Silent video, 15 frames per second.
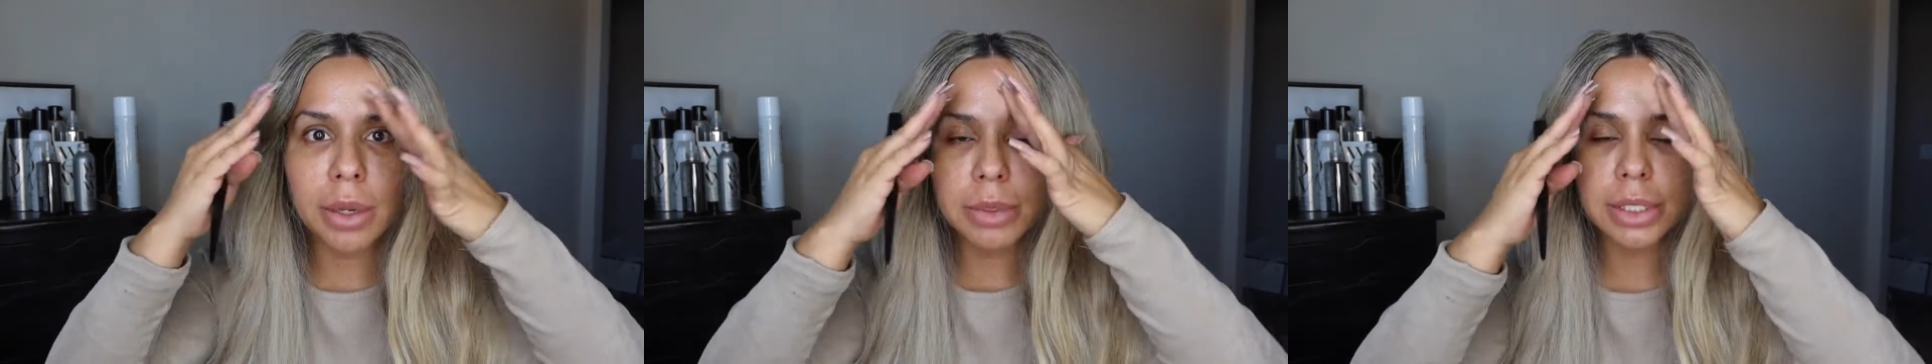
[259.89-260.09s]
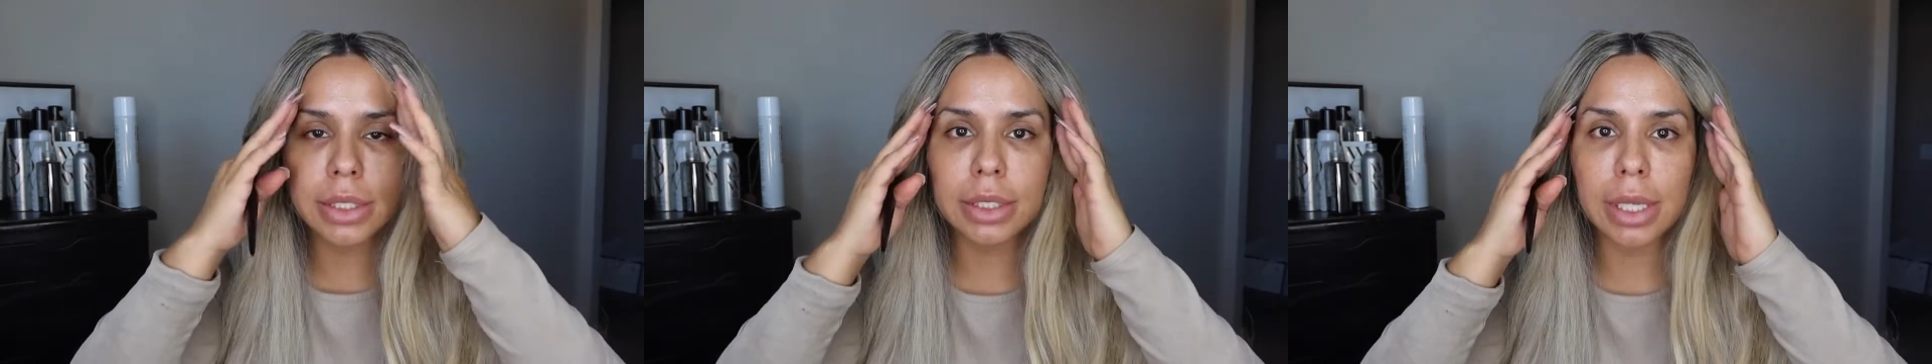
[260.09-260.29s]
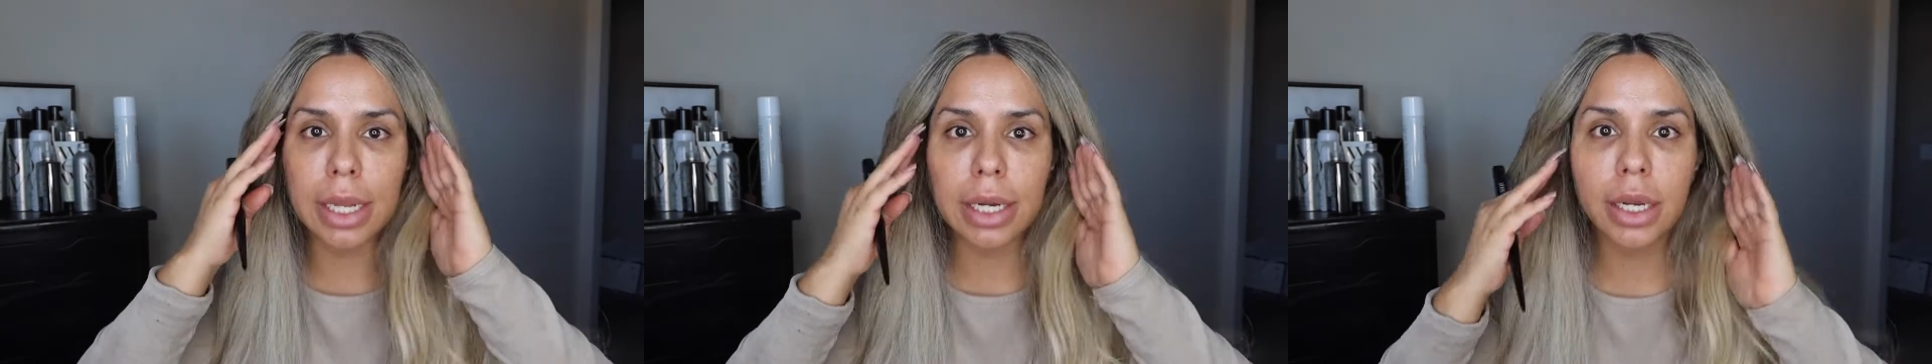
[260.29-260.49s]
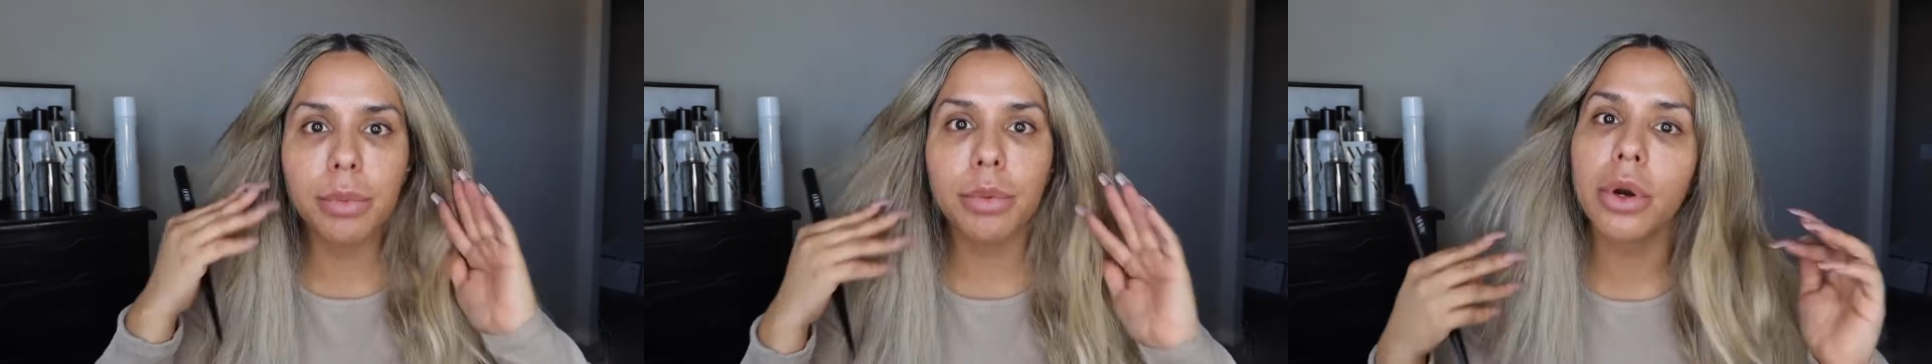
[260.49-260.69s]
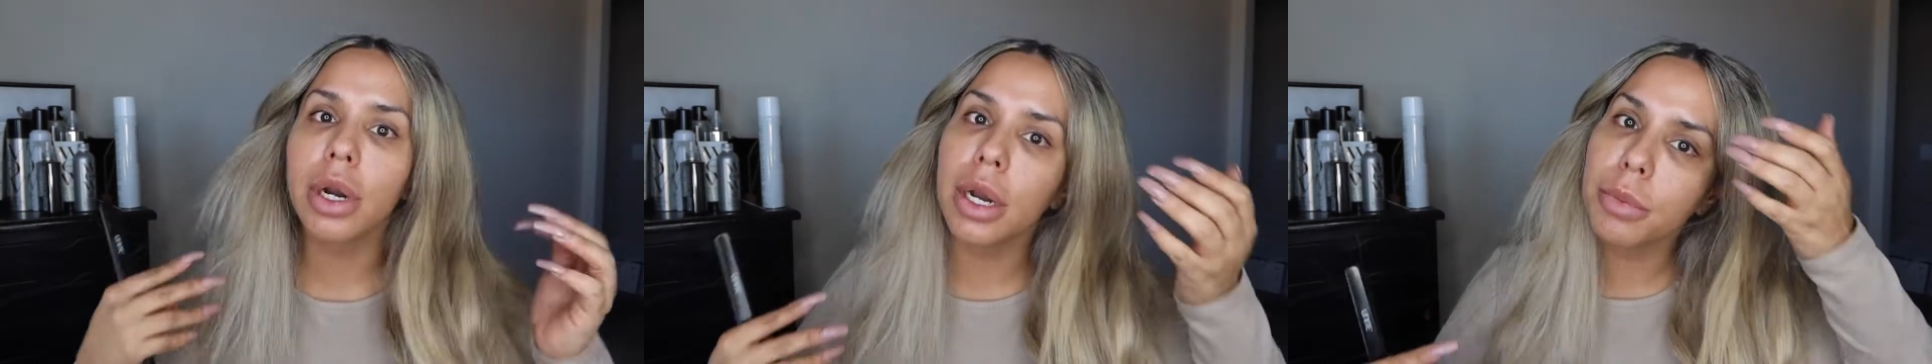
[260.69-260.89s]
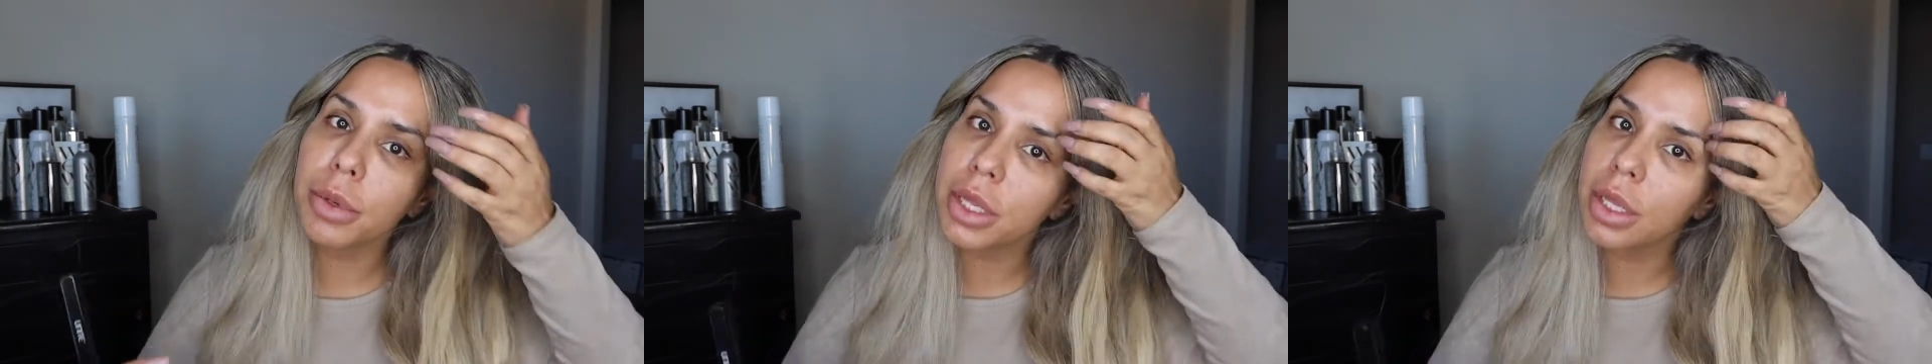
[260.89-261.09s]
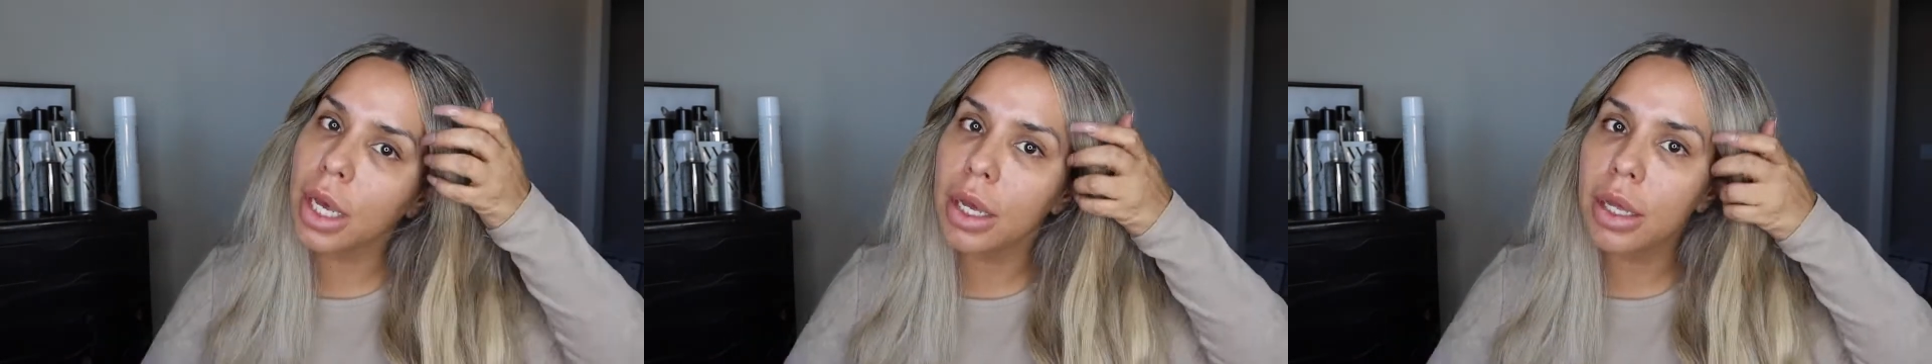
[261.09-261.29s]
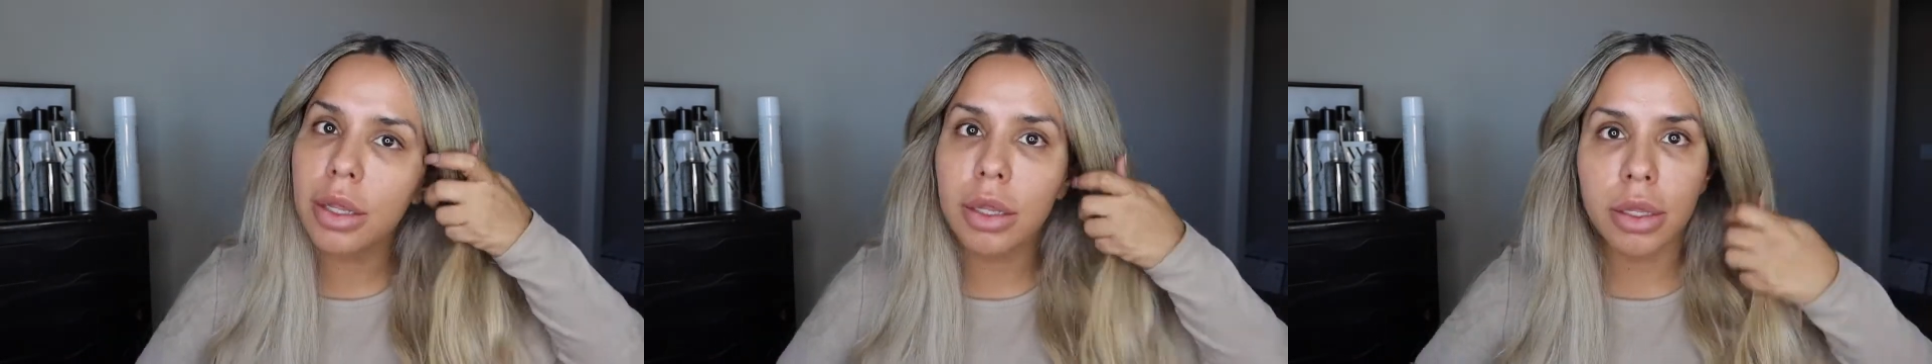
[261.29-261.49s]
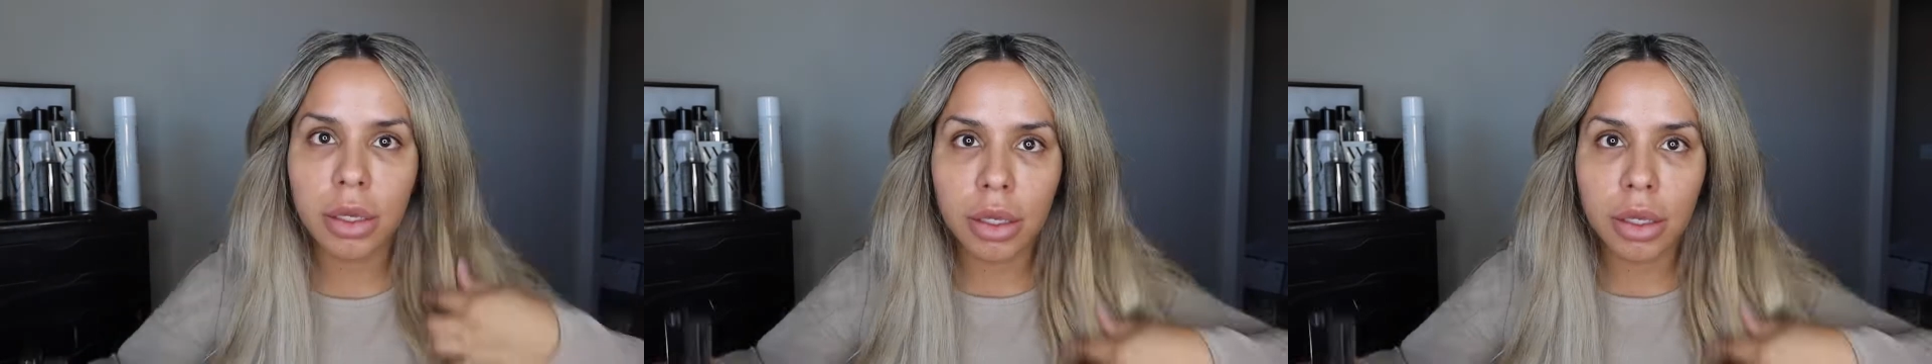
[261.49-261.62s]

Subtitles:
me sale por la mitad.